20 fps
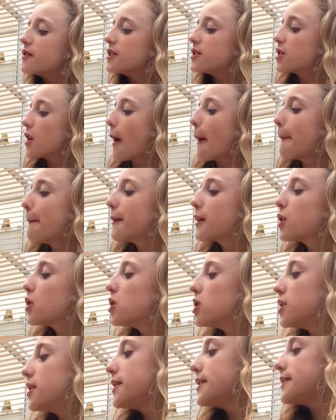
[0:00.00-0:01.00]
video
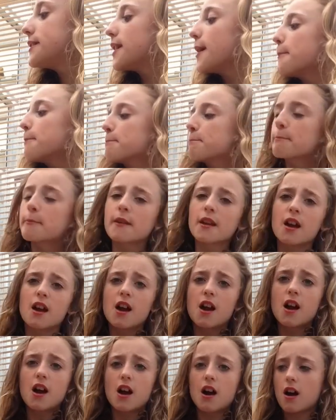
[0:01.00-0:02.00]
because
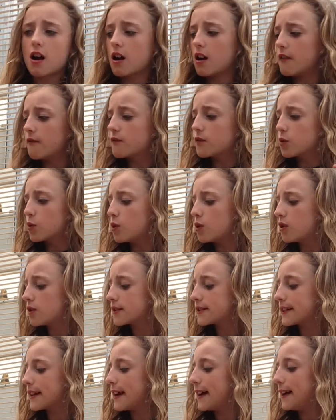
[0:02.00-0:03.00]
I've got
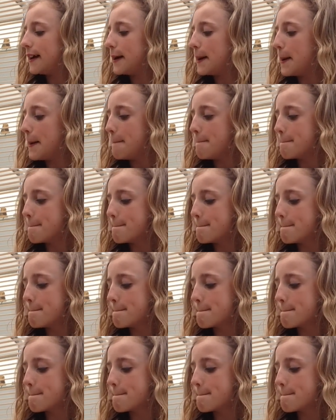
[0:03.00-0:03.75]
um,